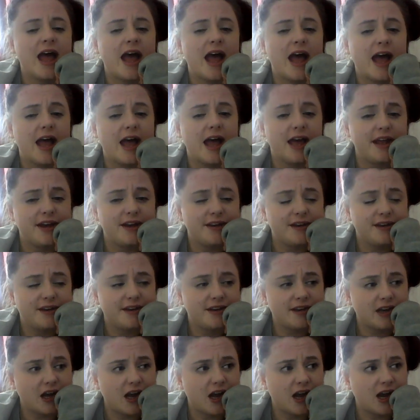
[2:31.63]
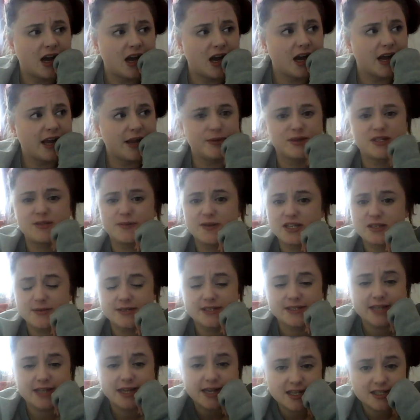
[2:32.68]
and he was supposed to be
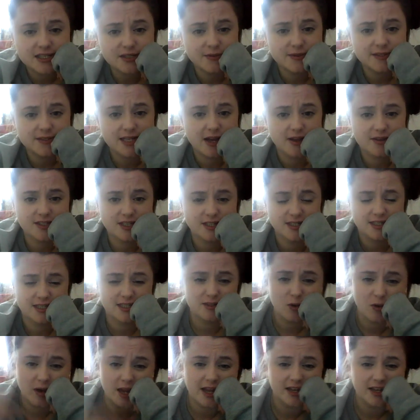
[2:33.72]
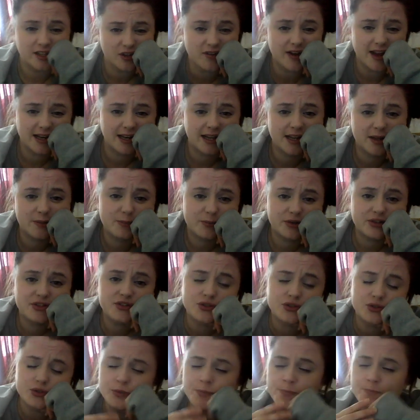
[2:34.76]
staying at someone's house because he's not like directly in
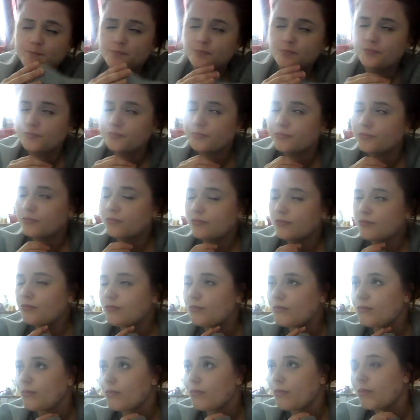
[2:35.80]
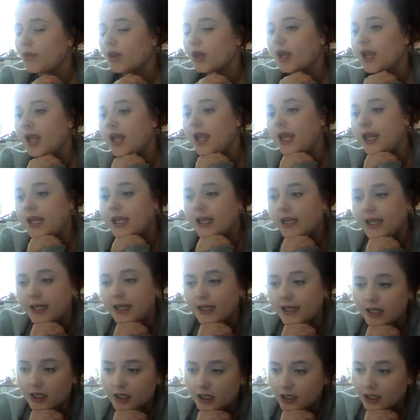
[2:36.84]
Bristol. He